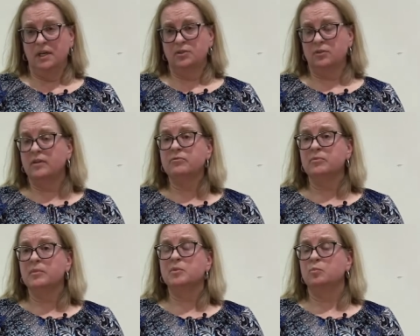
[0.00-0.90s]
to give
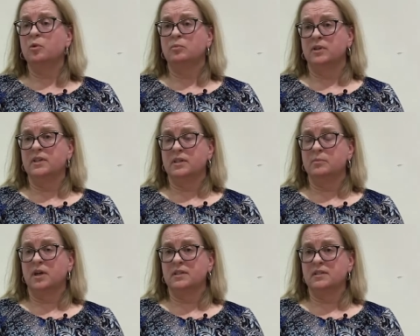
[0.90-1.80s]
women more political
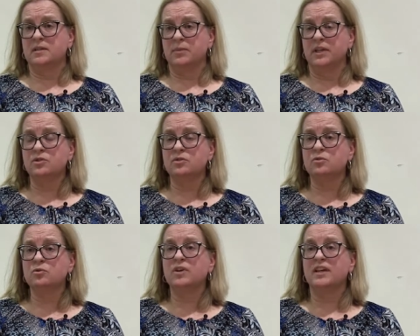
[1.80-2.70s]

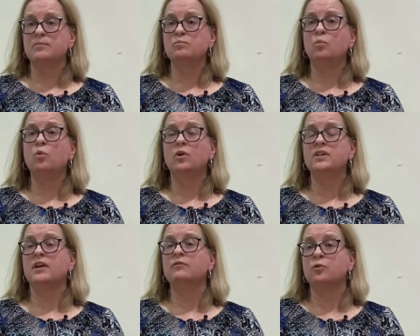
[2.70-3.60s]
participation, to get a more
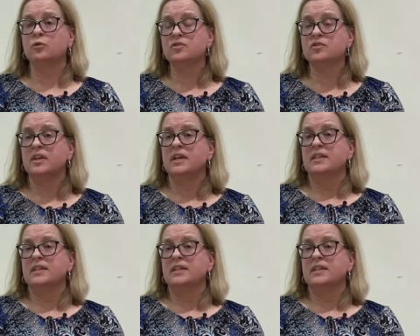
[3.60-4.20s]
diverse